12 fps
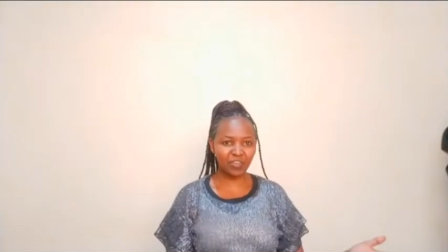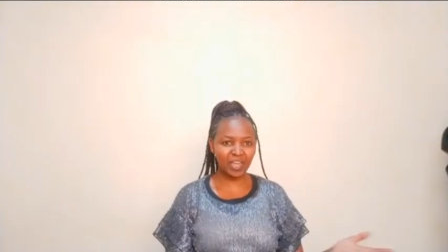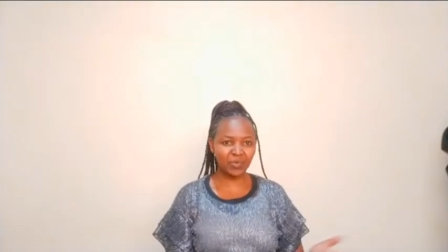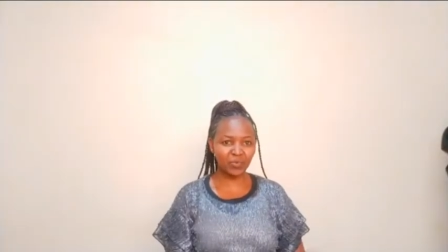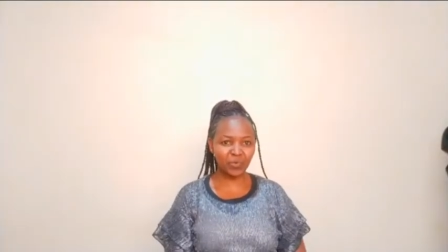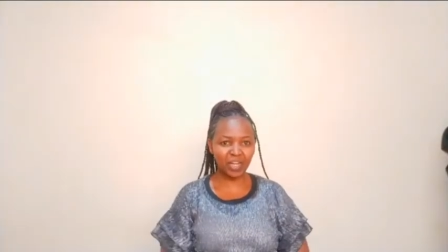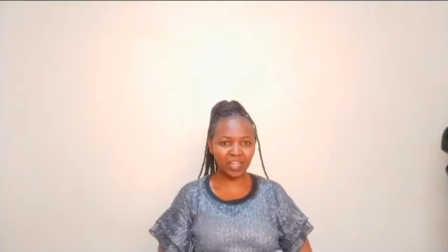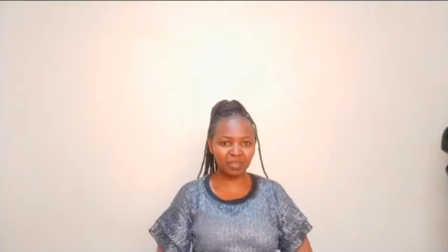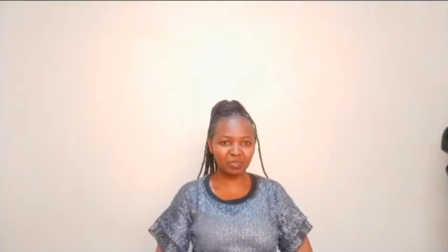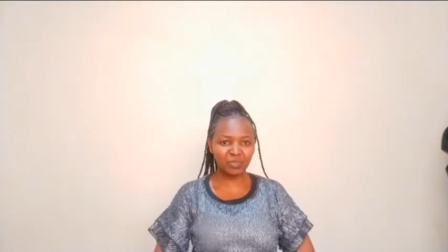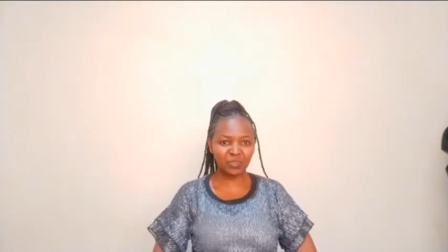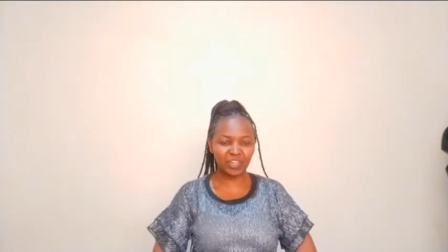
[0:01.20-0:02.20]
everyone,
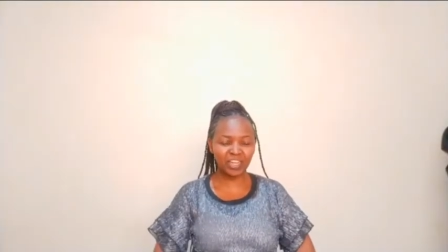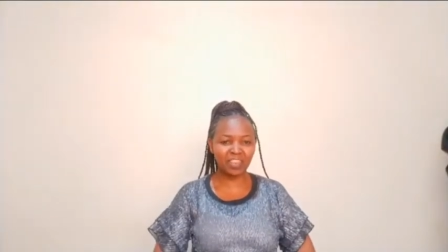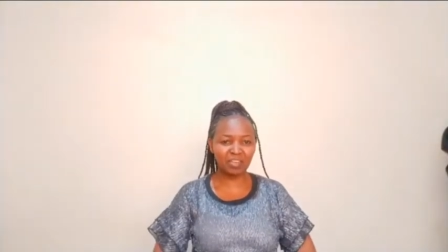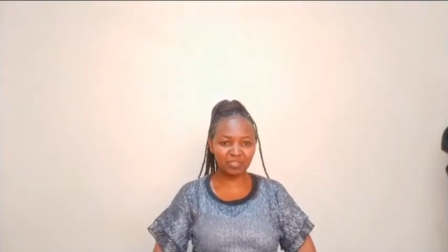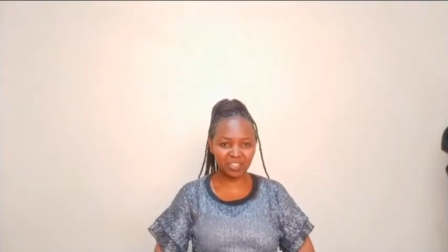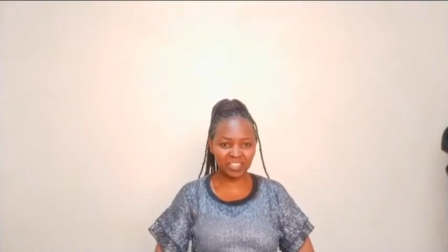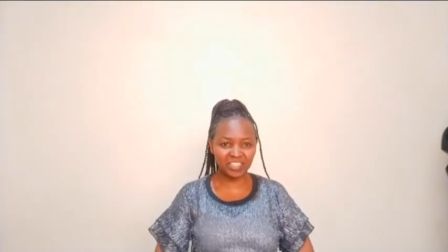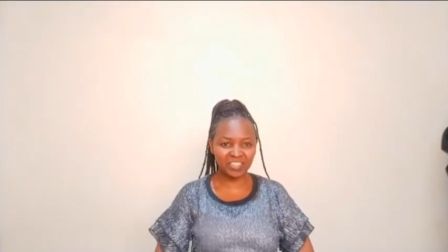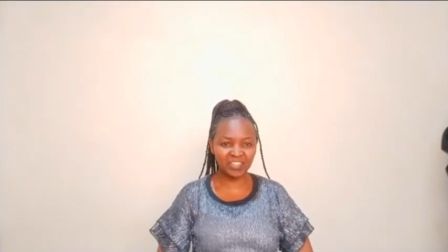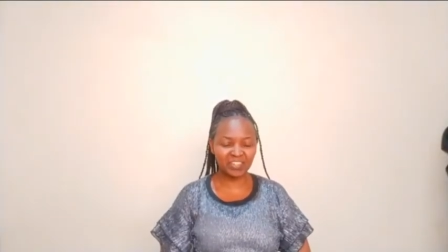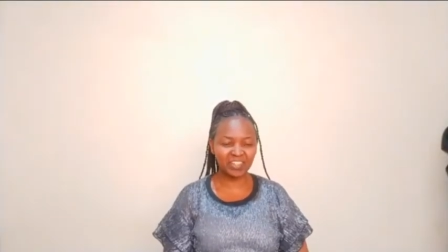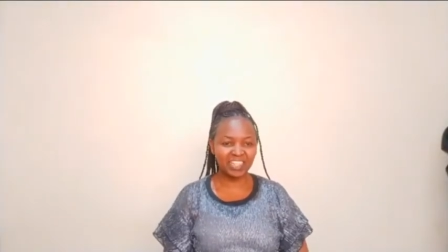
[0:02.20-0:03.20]
welcome to another
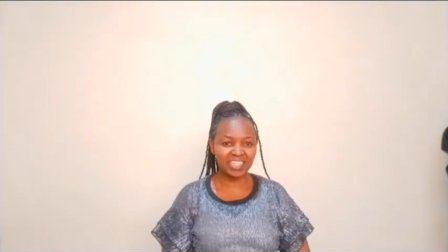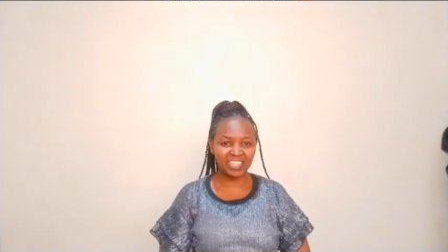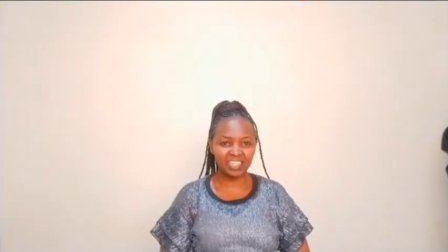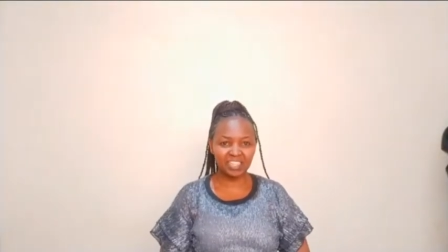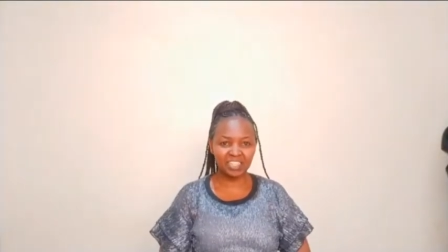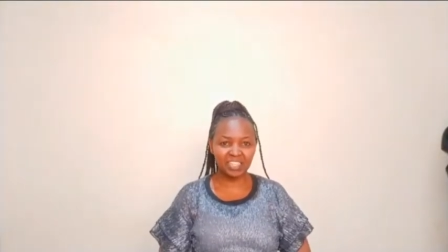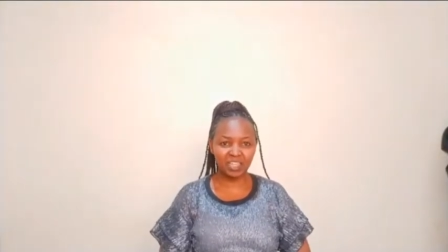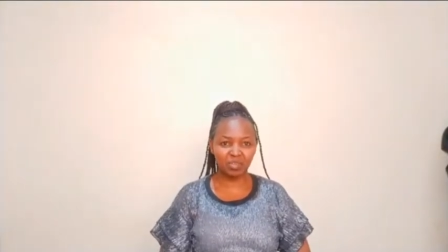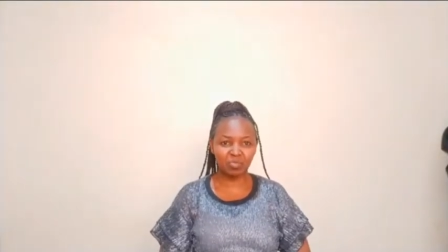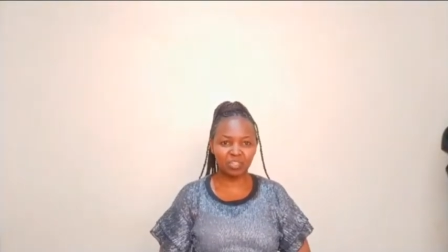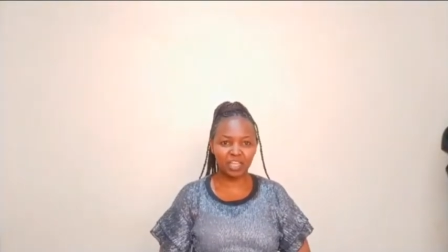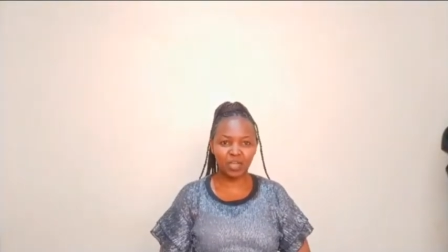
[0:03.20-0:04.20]
video in the Journey
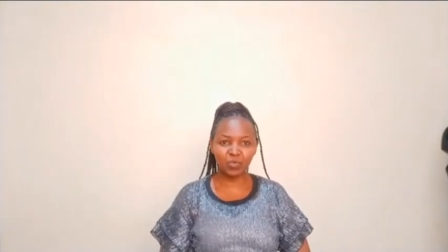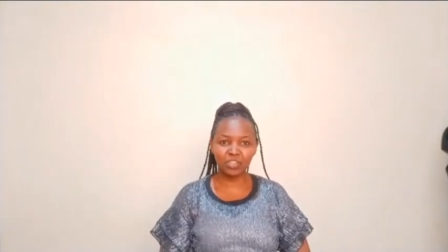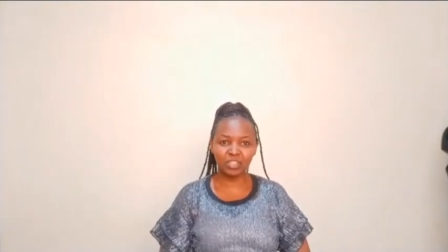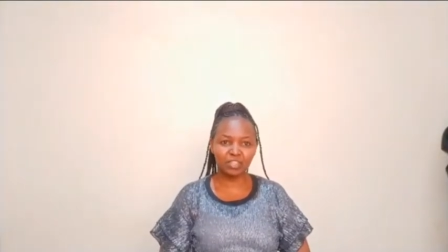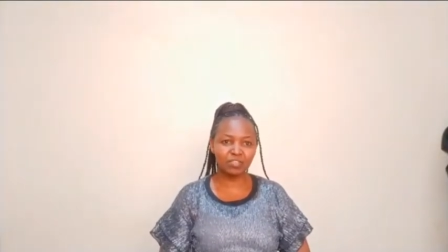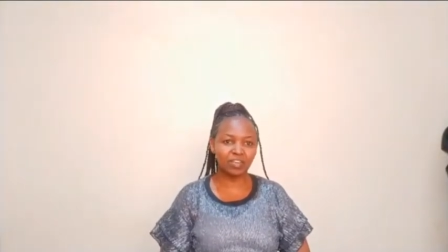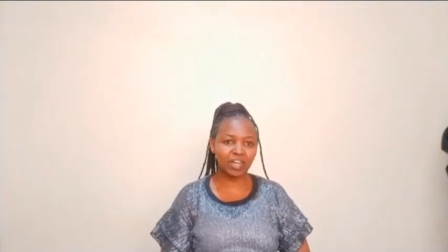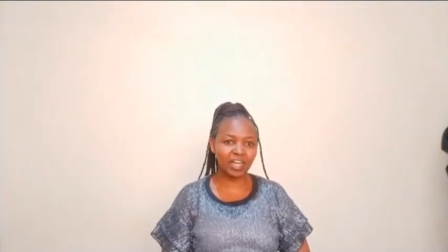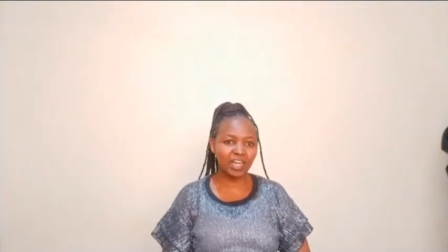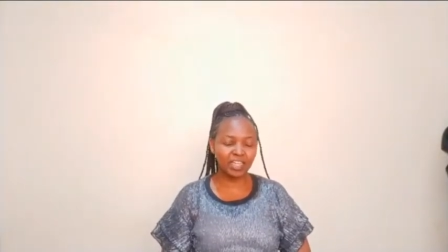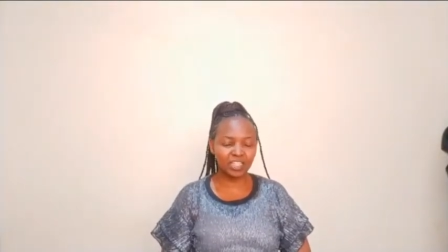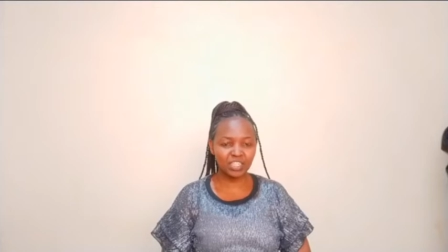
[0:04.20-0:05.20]
Began with Eva
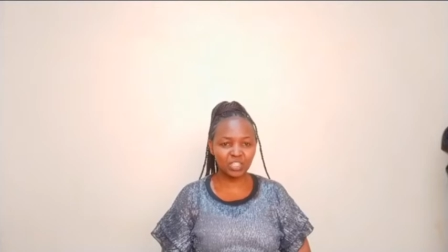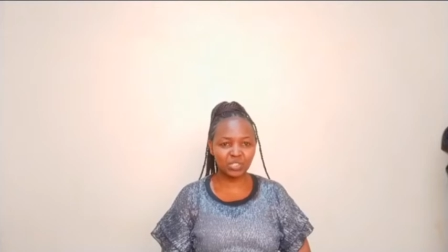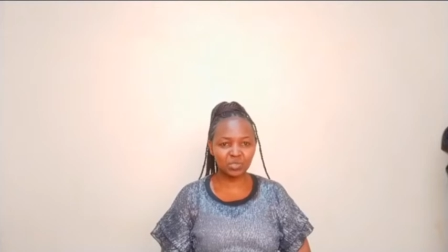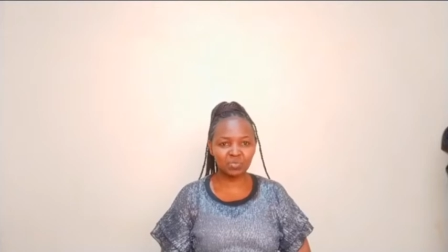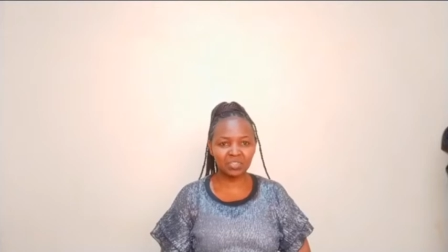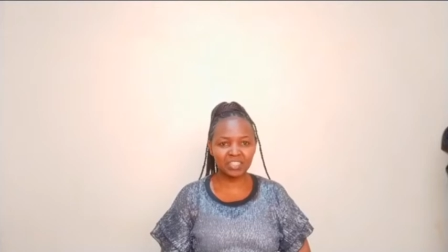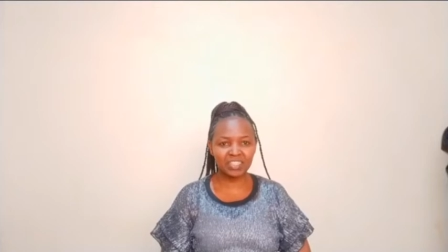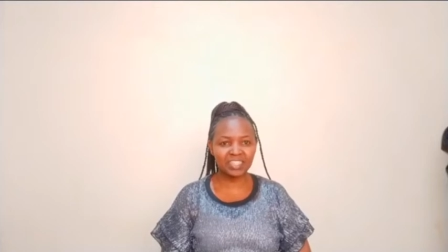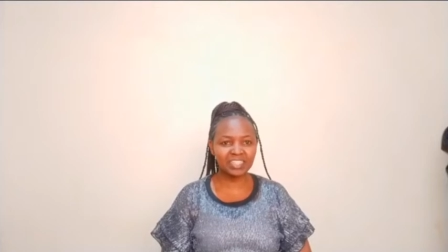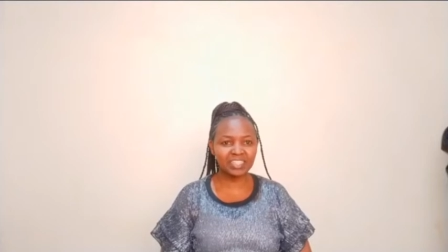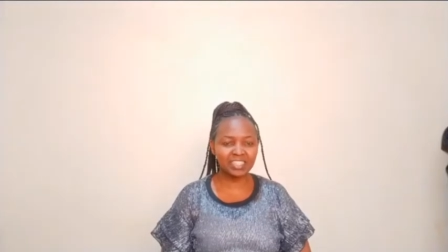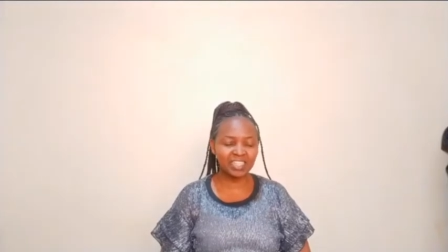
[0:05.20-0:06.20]
YouTube
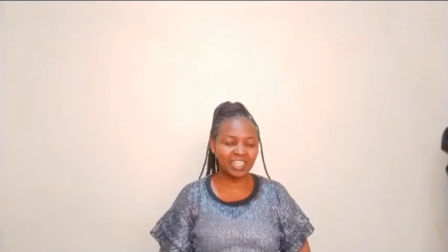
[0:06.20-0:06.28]
series.